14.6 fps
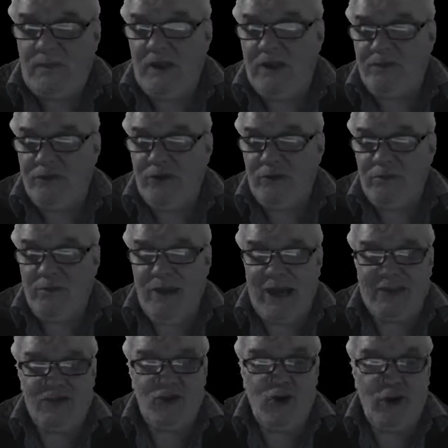
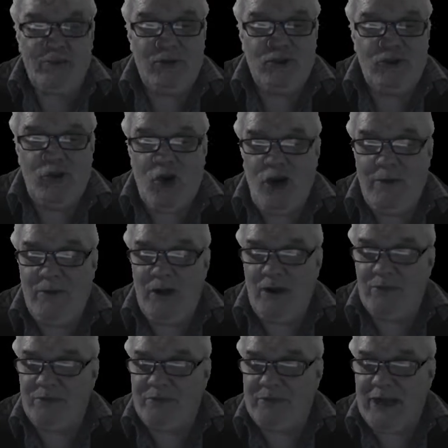time to time.
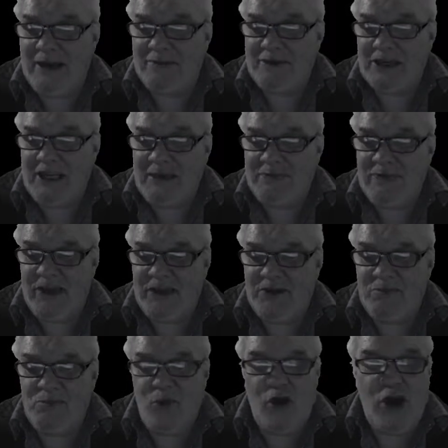I'll be able to keep that in
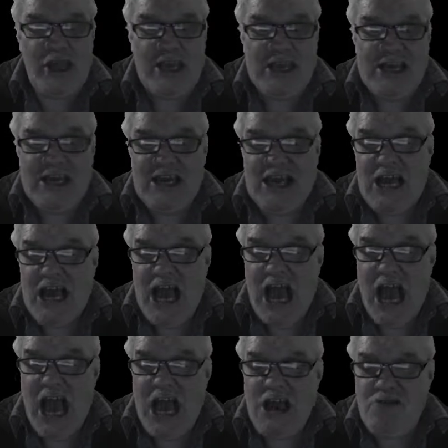my
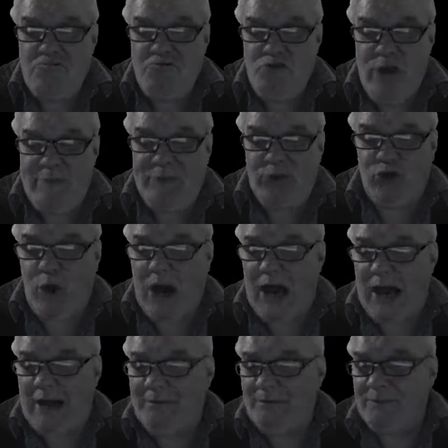
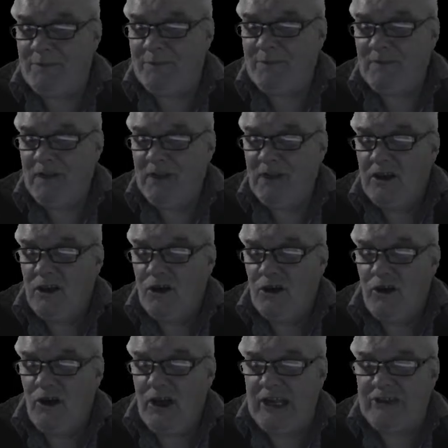repertoire.
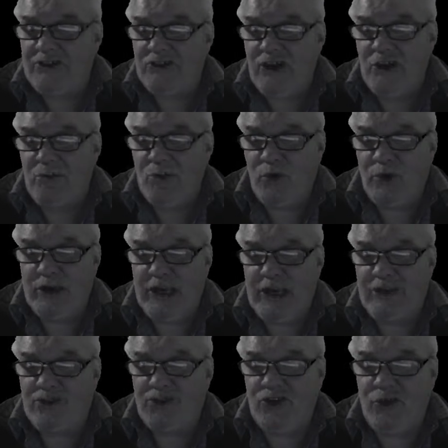Right, so more CAD
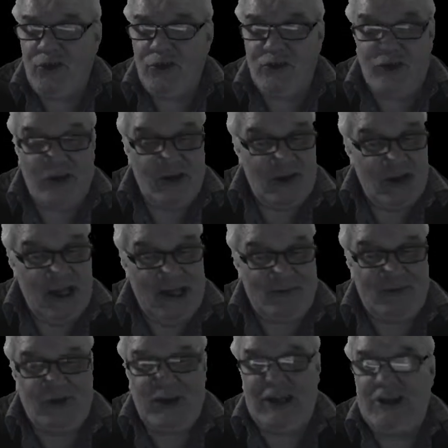skills,
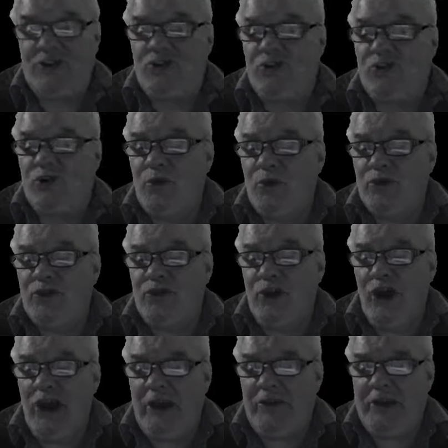updated your course
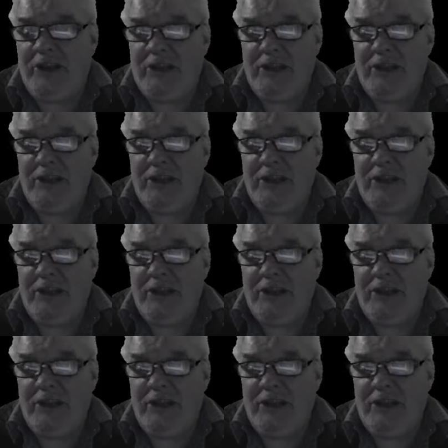diary,